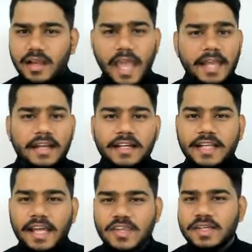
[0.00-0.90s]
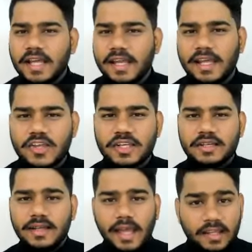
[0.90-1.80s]
error detection,
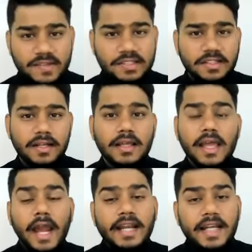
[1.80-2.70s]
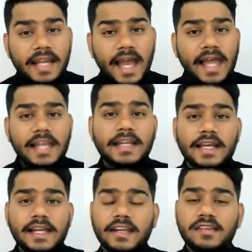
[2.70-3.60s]
correction, etc. And
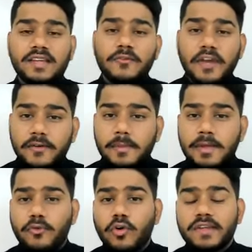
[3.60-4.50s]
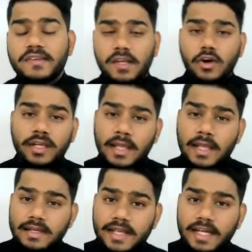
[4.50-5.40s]
analytical reasoning, where we'll be focusing on
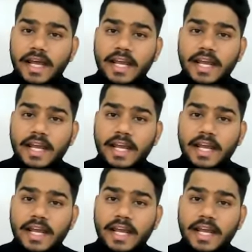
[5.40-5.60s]
data